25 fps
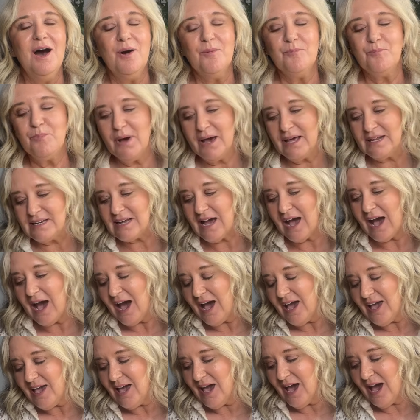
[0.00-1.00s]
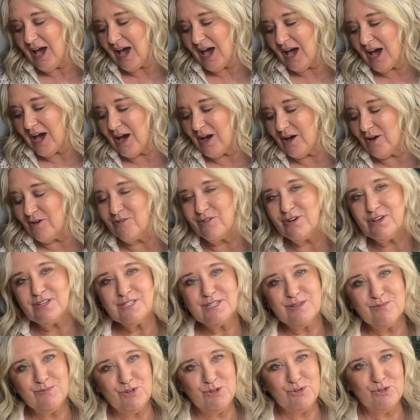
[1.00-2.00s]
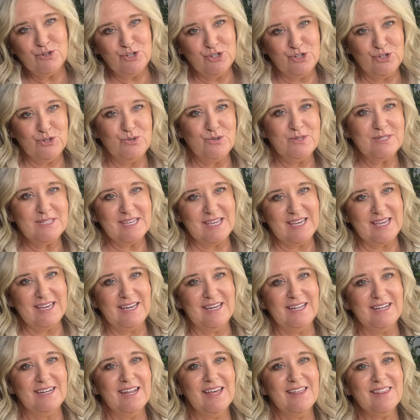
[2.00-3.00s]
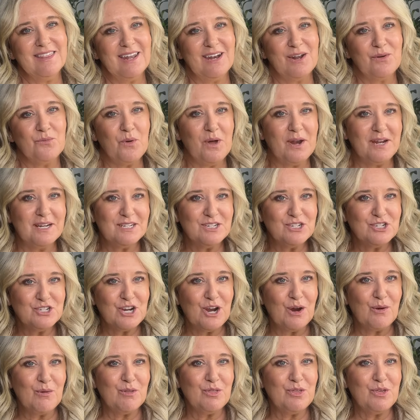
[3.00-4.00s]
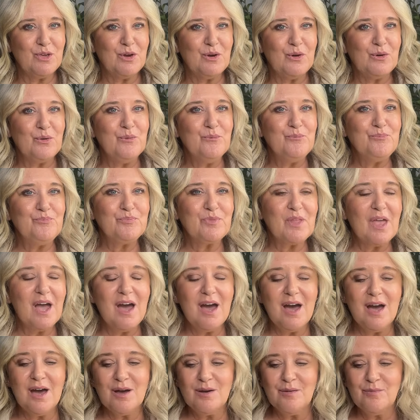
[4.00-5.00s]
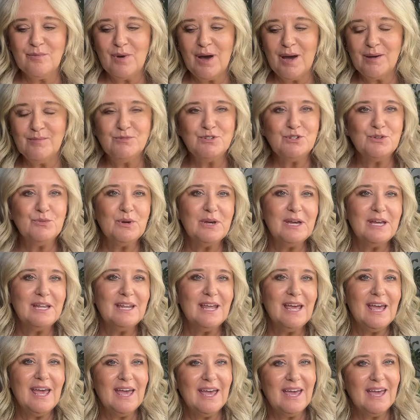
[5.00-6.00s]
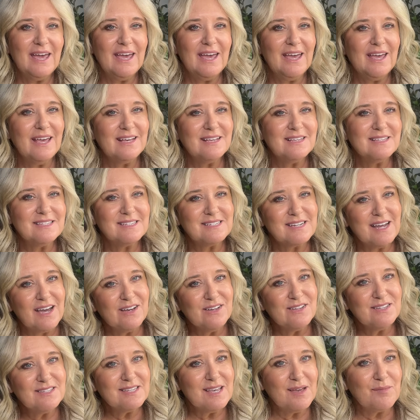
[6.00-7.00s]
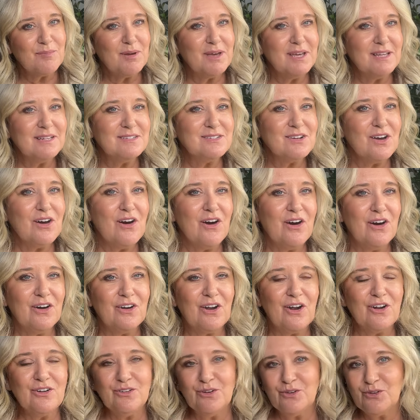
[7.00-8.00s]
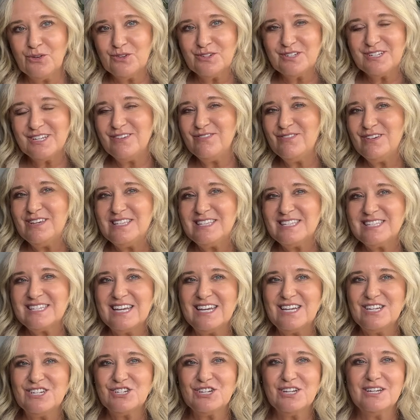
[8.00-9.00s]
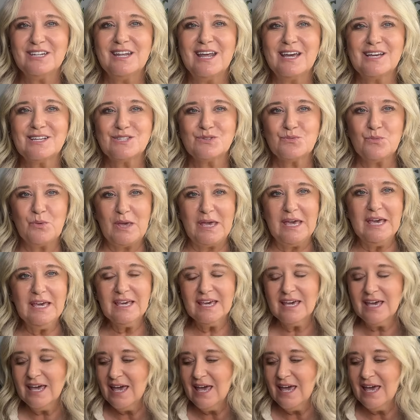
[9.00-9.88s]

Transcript: but I have some new shoes in that I wanted to share with you. I'm doing a style segment on our local TV station next week,